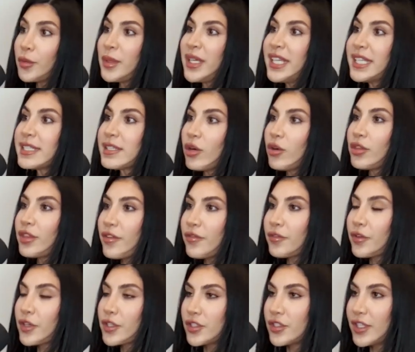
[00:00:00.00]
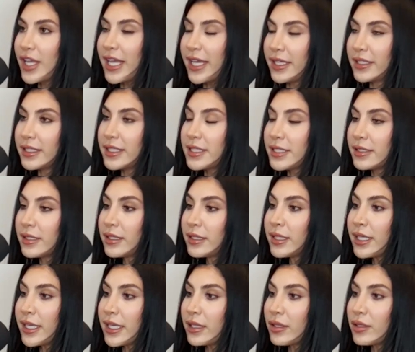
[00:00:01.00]
me, it's on the first date. It's not
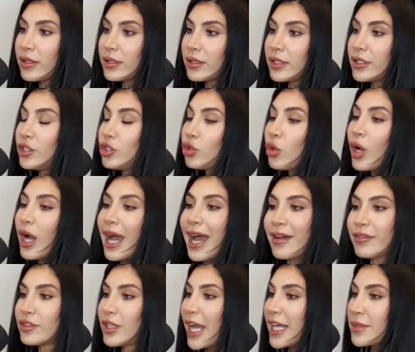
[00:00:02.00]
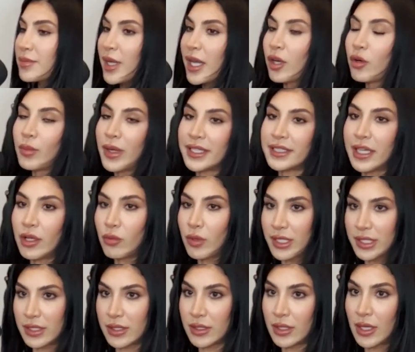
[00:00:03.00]
like you don't have to ask me how my day was.